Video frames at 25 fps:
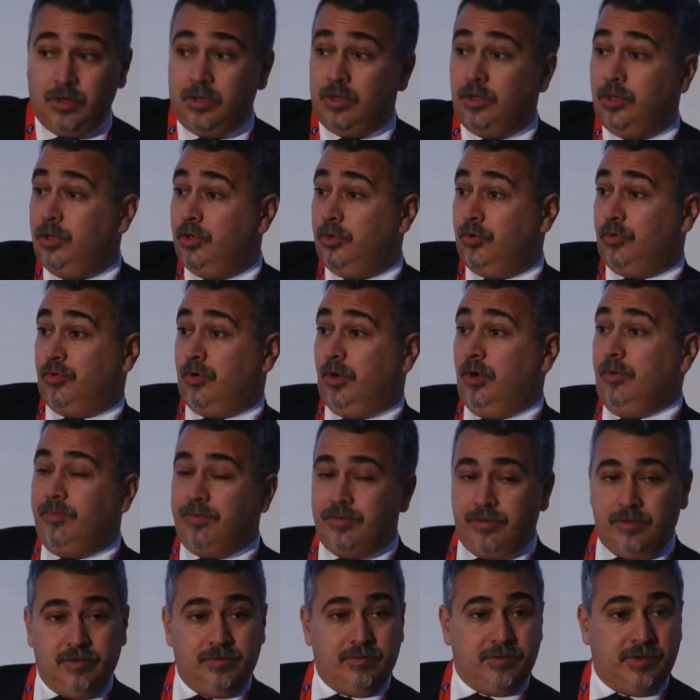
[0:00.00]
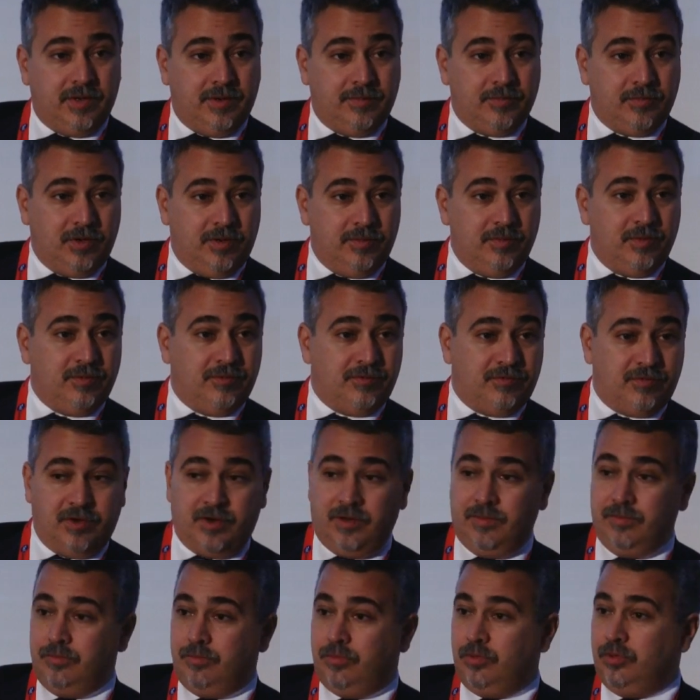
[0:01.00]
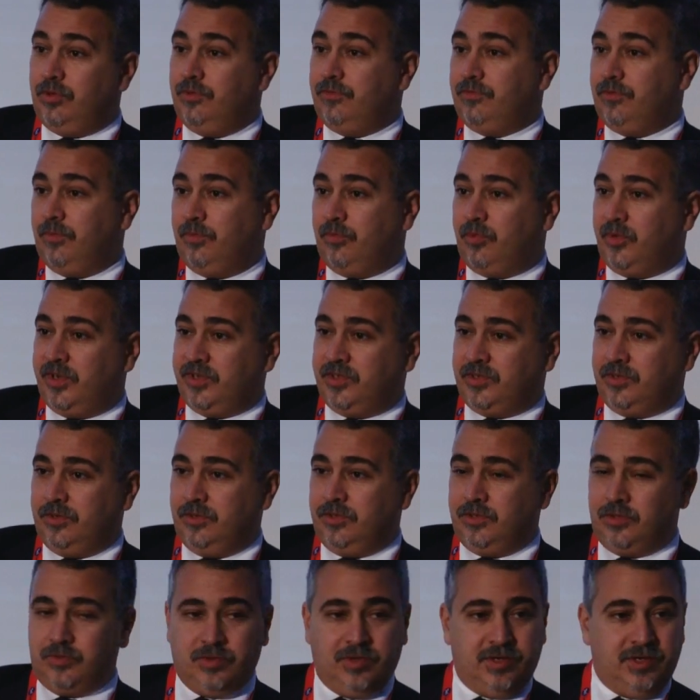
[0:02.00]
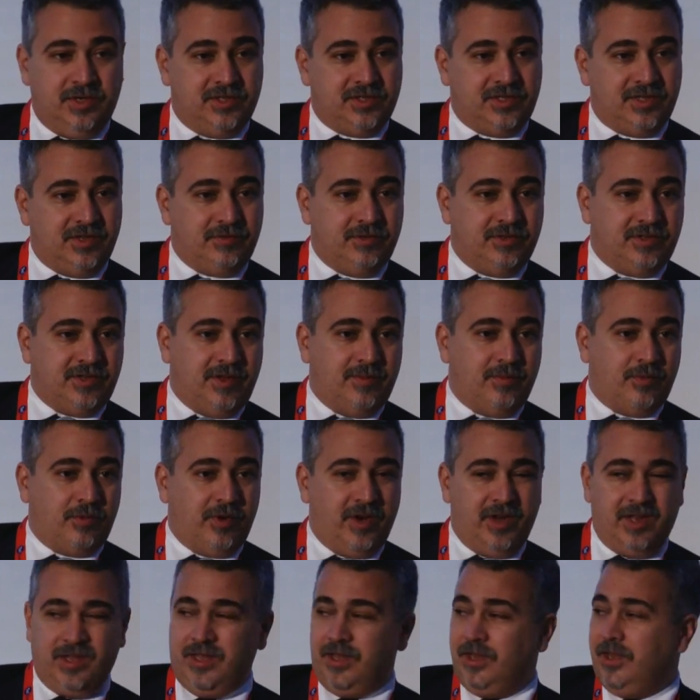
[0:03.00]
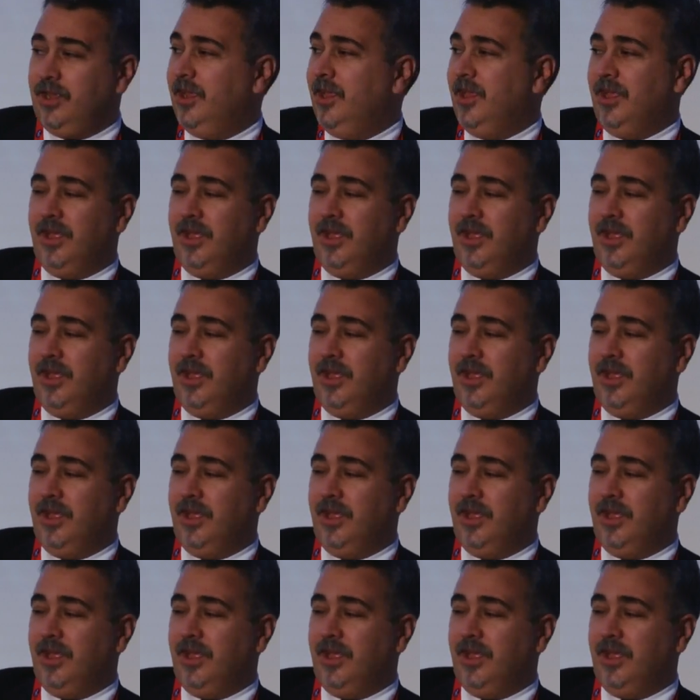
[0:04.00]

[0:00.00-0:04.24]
Europe, where I'm coming from, beautiful Brussels, when it's every time raining.